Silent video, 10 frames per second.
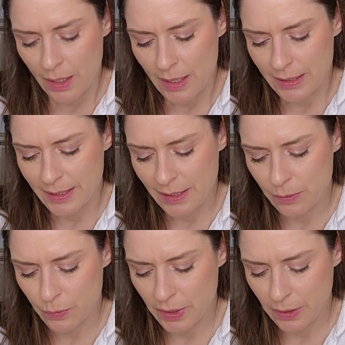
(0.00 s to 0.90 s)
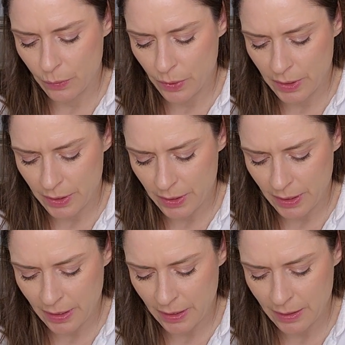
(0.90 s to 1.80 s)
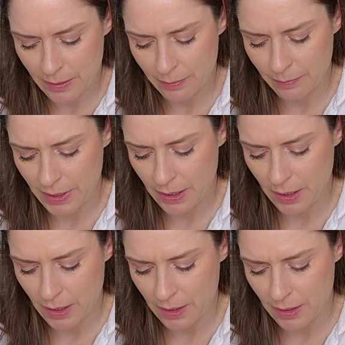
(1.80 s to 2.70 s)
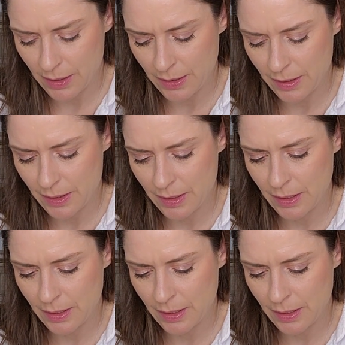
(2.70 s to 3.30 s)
it doesn't really work because